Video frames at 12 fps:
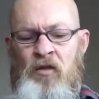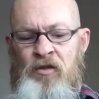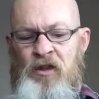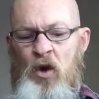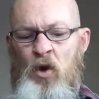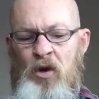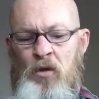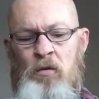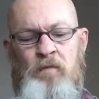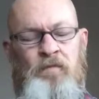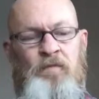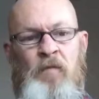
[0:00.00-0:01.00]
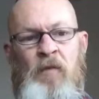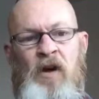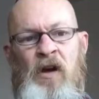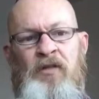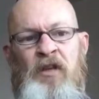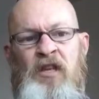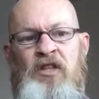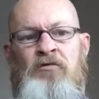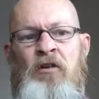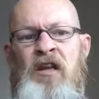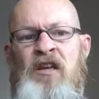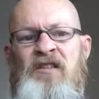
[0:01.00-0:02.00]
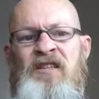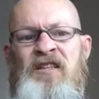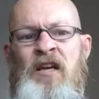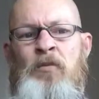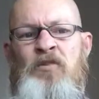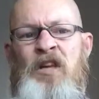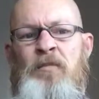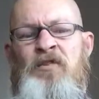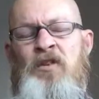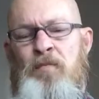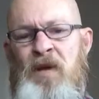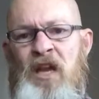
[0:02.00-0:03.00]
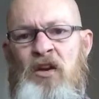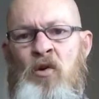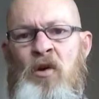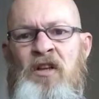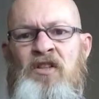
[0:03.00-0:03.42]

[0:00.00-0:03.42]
The oil, I think it's great because it doubles up as a beard oil.